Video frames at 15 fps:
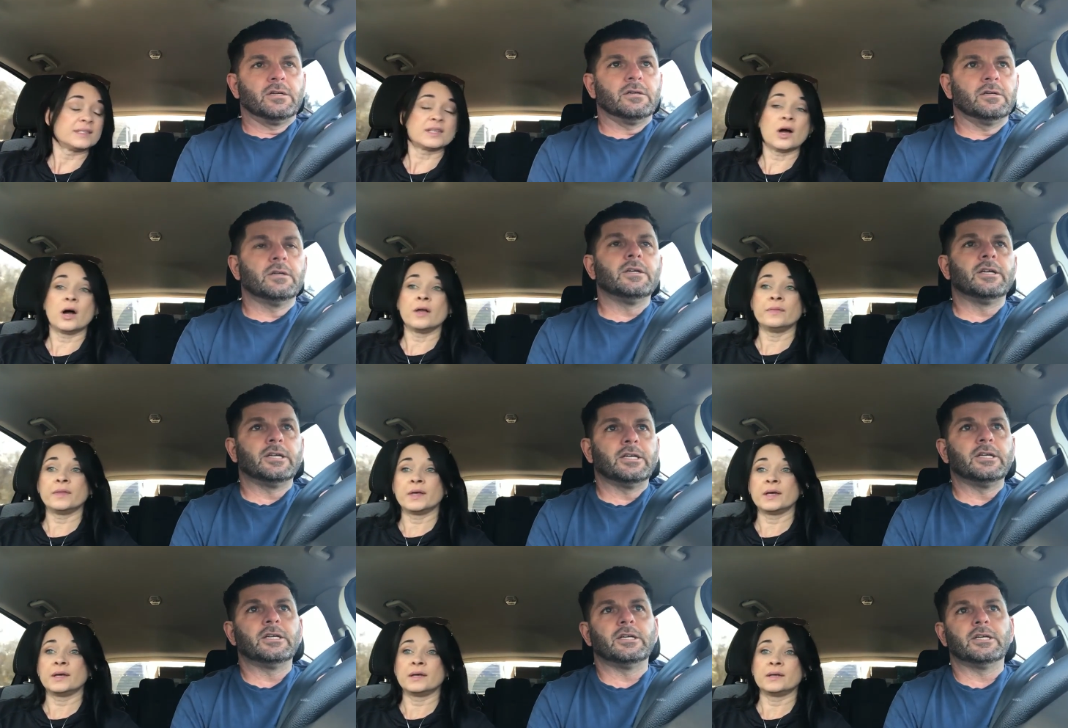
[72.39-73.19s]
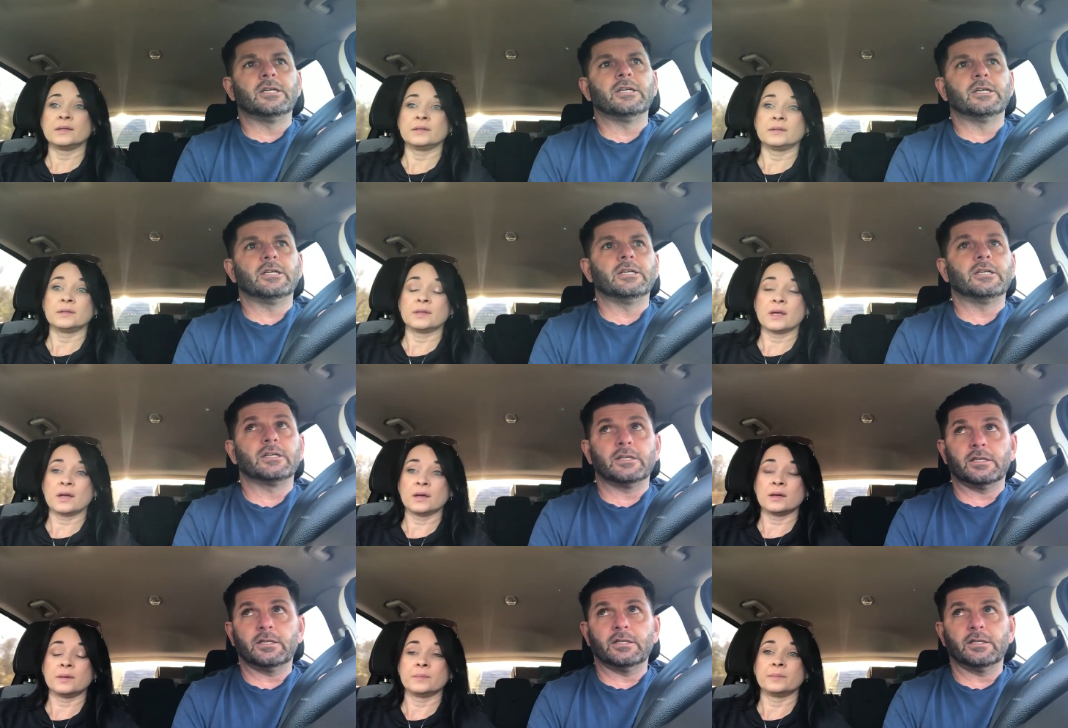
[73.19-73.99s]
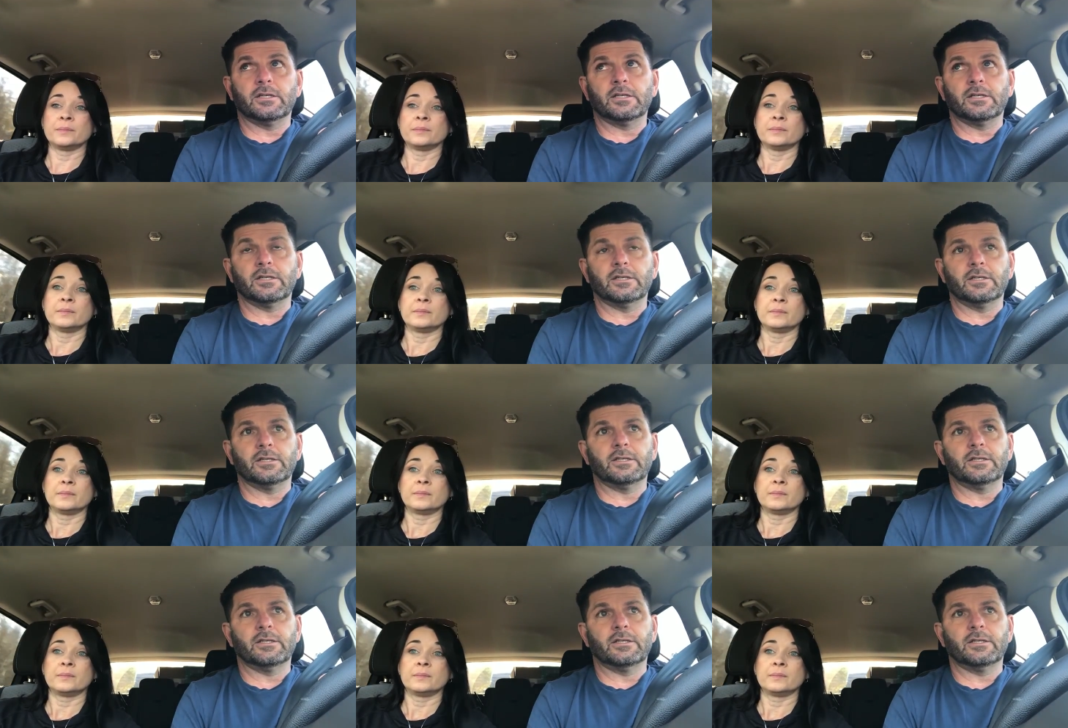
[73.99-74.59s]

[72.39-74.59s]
Speaker 1: It's on the um,